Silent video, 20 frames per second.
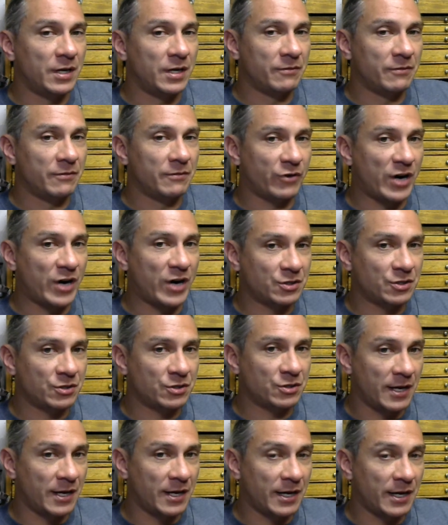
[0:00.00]
a fracture
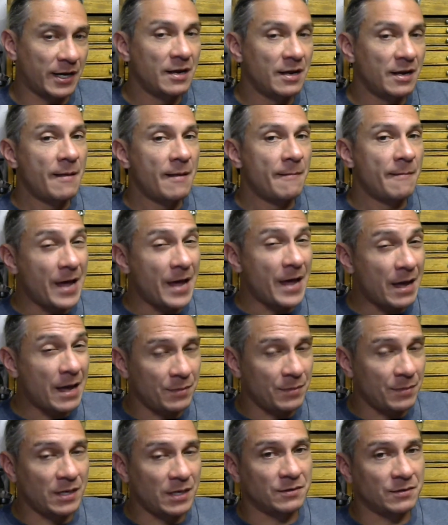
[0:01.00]
line. That
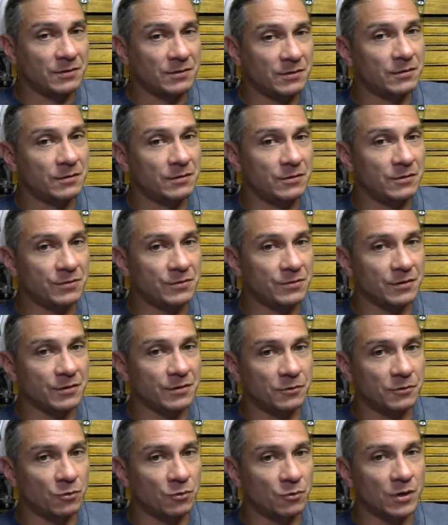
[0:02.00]
may institute
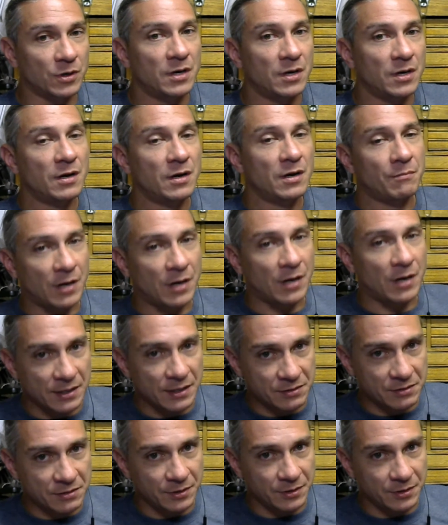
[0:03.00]
civil war,
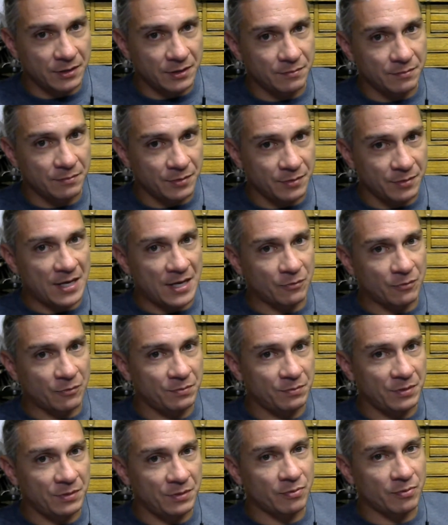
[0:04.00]
possibly, but that
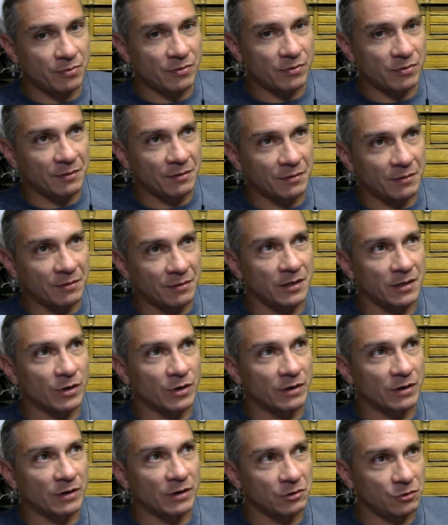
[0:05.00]
would be probably a
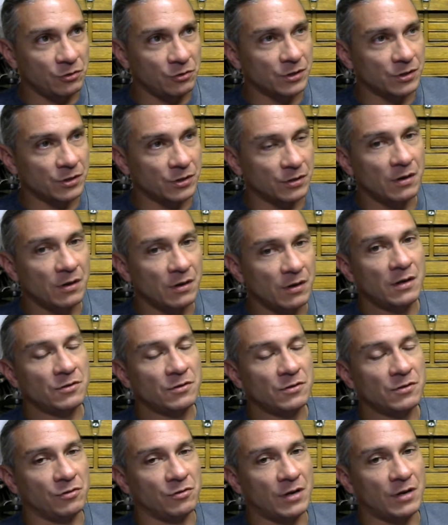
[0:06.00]
revolution.
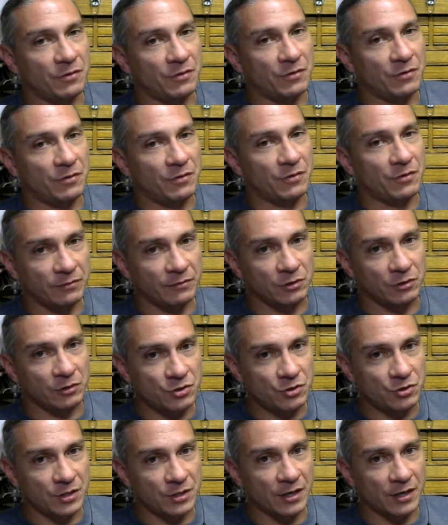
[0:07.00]
So you have your
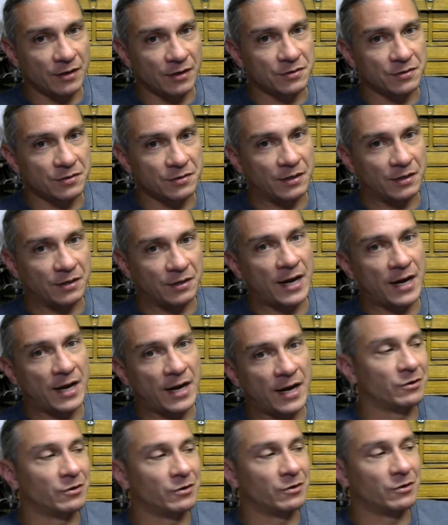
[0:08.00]
revolutionaries and then your
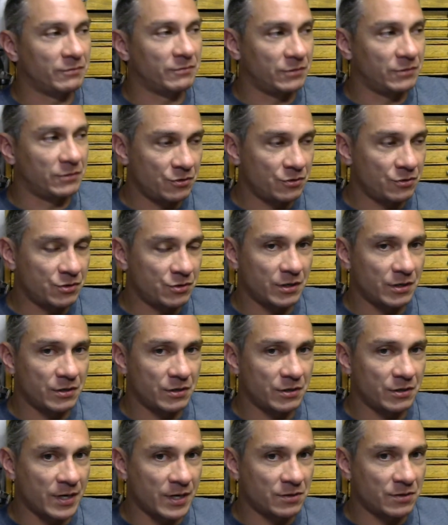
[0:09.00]

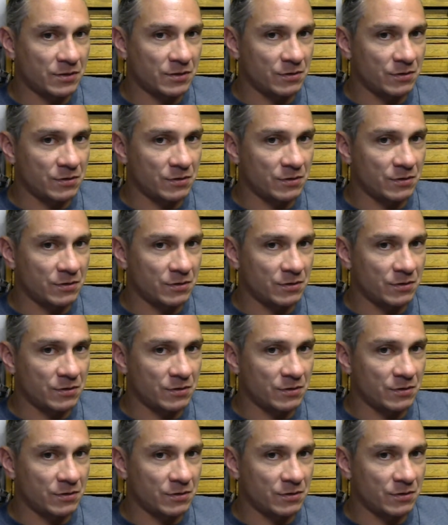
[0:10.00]
counter-revolutionaries, right? So your